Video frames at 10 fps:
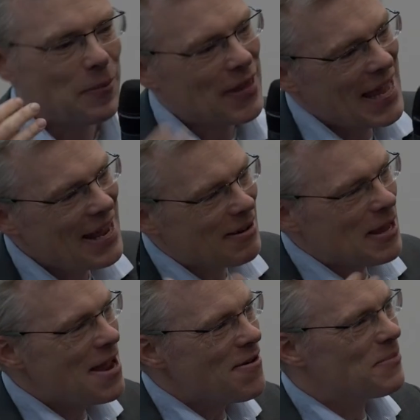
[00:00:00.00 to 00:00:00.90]
But
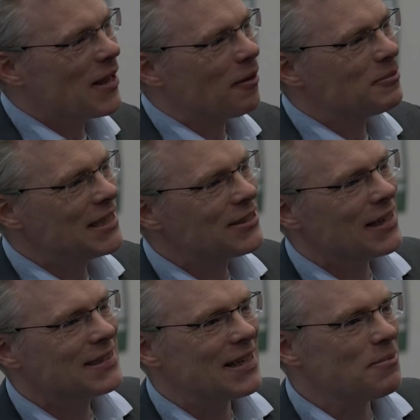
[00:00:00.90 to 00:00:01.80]
here it becomes
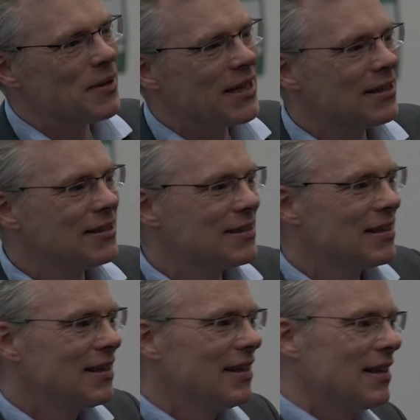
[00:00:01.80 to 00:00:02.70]
interesting
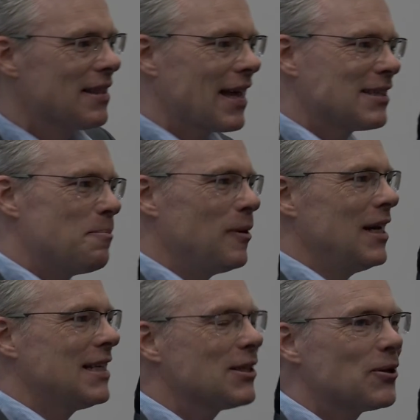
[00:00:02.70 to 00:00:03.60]
because that's a
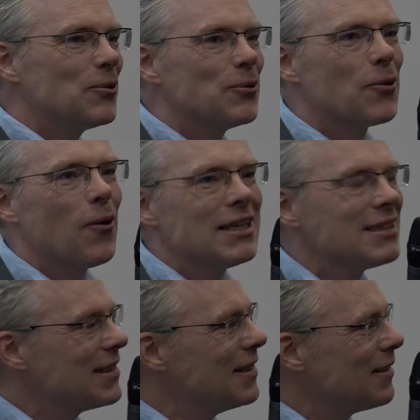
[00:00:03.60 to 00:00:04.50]
political
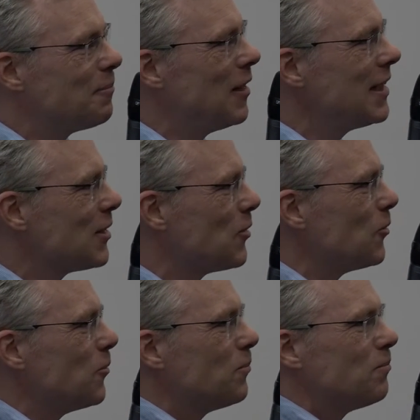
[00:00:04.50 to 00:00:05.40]
question,
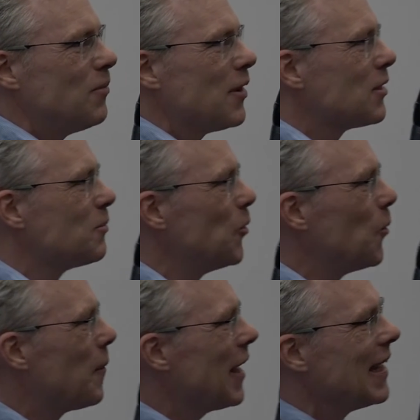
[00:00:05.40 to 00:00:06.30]
political with a
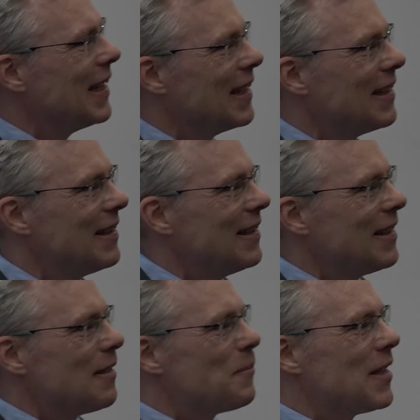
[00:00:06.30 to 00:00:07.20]
small p.
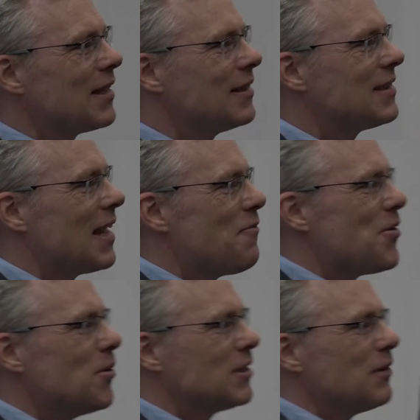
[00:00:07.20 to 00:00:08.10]
Because if
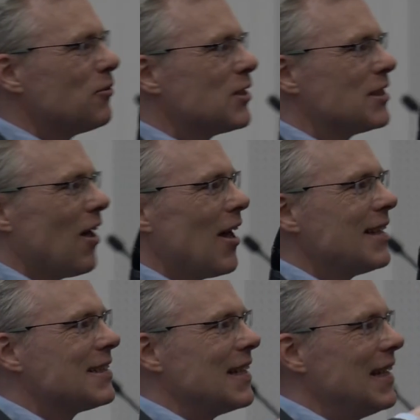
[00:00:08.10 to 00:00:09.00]
you're a civil
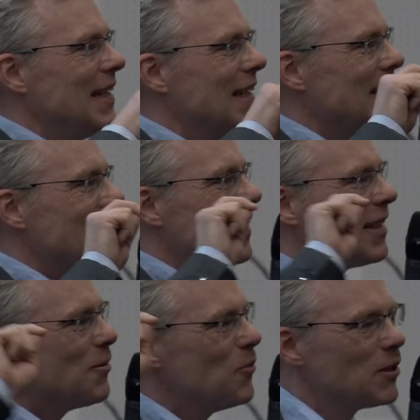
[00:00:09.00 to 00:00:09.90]
society,
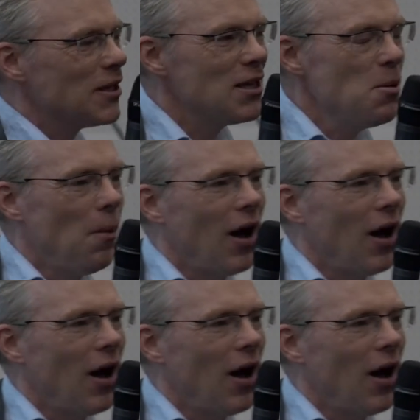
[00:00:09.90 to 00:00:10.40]
you